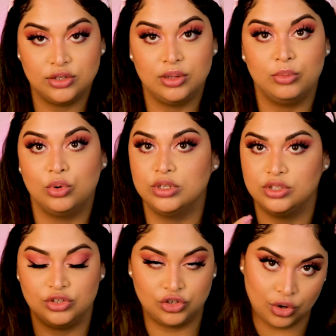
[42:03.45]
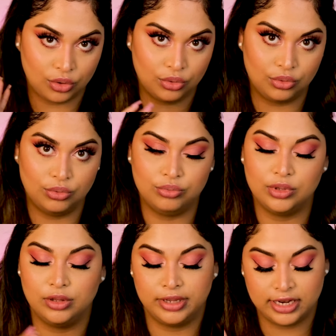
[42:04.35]
the moors to show
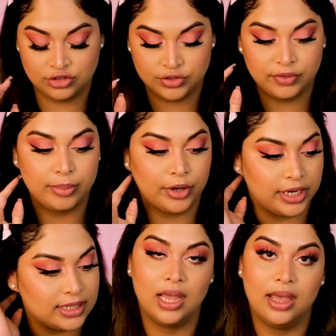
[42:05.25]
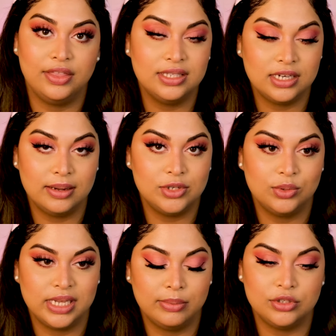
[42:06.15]
the locations of the bodies. And this time she
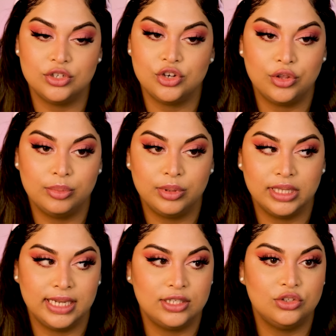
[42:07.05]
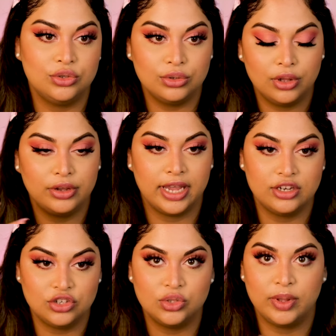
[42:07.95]
was able to show the police two
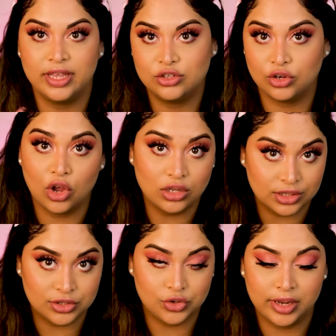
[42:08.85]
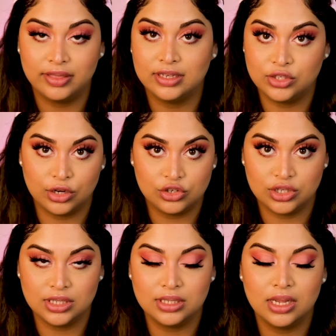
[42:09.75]
locations where they should concentrate their
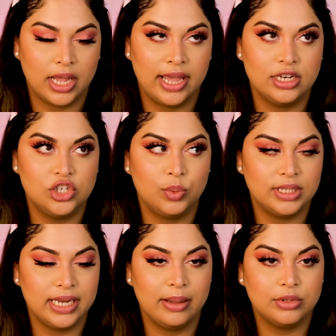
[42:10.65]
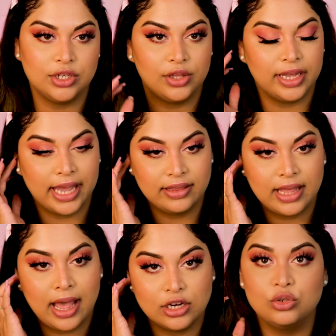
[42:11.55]
searches. And she wasn't able to locate
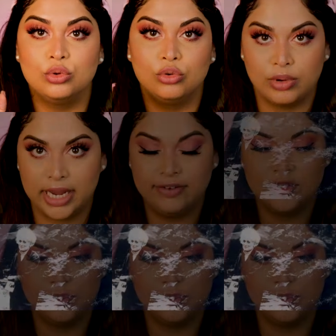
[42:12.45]
the actual graves,